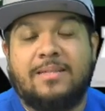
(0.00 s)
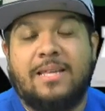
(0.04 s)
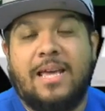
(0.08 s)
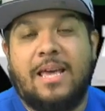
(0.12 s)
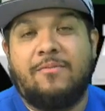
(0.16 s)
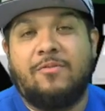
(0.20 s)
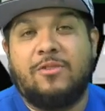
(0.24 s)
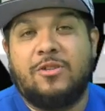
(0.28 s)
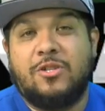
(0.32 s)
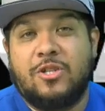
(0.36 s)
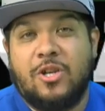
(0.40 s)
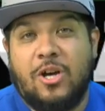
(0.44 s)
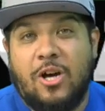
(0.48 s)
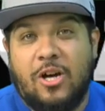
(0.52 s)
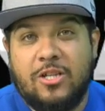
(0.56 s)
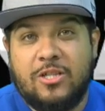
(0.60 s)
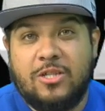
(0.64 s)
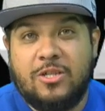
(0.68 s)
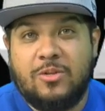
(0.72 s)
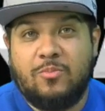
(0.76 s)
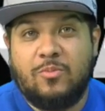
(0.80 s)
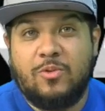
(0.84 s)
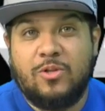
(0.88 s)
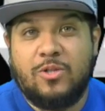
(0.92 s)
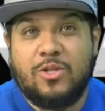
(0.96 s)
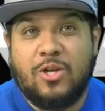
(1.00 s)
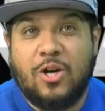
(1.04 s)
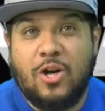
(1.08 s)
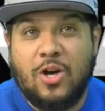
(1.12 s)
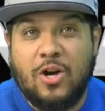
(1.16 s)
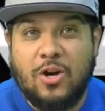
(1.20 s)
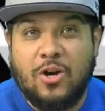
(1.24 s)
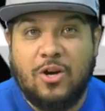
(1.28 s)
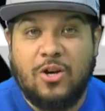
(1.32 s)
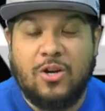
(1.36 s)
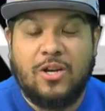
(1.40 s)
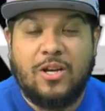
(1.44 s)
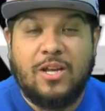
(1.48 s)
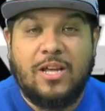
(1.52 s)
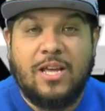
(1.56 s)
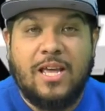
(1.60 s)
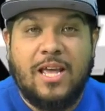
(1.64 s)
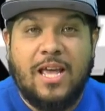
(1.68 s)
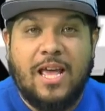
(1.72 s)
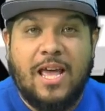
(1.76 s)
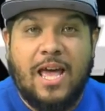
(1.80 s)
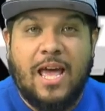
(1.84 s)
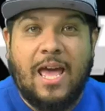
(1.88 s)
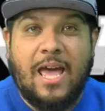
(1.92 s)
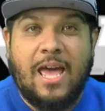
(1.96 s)
David Johnson was hurt,
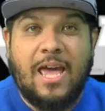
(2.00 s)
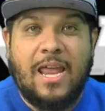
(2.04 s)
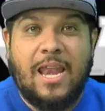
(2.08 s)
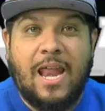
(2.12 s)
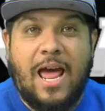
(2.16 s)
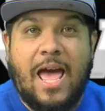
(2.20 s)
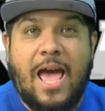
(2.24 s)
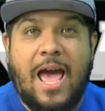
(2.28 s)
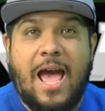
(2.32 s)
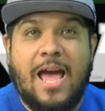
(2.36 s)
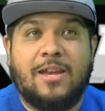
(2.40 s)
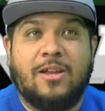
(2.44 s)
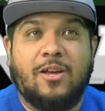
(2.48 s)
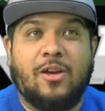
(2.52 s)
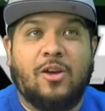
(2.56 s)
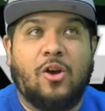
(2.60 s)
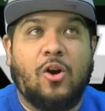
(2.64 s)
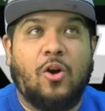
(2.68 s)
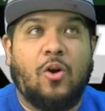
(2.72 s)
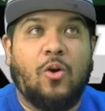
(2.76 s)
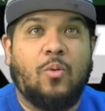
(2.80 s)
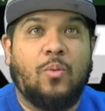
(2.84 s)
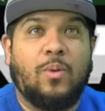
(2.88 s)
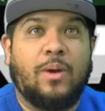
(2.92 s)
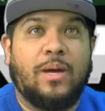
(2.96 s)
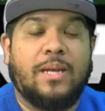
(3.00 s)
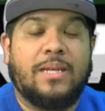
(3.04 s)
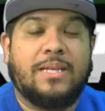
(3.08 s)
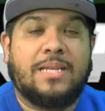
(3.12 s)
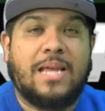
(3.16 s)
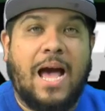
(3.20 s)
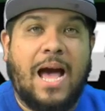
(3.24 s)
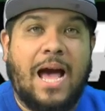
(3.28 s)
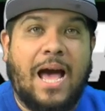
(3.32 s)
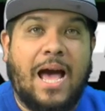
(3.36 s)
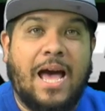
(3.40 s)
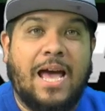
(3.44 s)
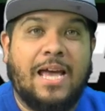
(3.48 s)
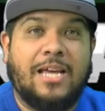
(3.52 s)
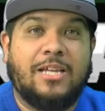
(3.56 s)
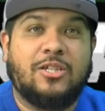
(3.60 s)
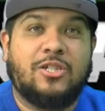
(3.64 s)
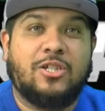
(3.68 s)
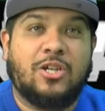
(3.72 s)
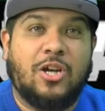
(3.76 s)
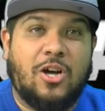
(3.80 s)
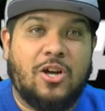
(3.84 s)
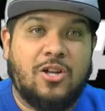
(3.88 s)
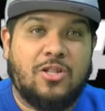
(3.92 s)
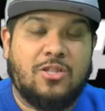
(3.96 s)
and I had to go with Ty
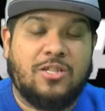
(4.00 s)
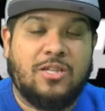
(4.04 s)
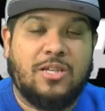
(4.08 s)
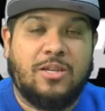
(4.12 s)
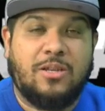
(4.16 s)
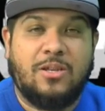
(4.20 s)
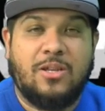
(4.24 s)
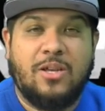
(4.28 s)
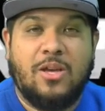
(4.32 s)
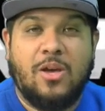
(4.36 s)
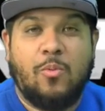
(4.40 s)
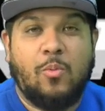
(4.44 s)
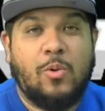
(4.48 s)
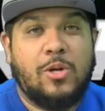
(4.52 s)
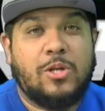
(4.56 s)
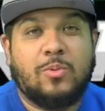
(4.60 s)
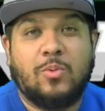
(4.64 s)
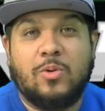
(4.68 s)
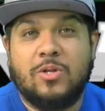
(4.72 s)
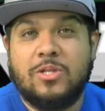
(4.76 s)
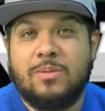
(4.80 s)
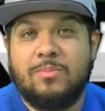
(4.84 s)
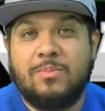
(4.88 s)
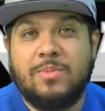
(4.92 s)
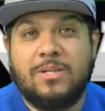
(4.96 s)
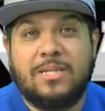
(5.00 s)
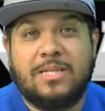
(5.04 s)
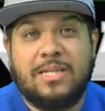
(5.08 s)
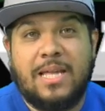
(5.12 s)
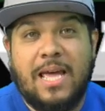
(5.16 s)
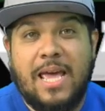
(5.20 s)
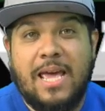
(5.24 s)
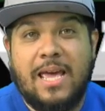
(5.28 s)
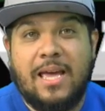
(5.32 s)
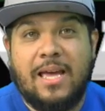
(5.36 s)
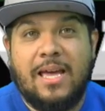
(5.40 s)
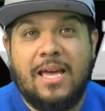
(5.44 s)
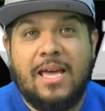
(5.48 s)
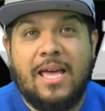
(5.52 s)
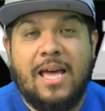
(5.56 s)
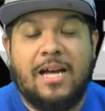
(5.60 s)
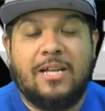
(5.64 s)
Johnson, which was a mistake.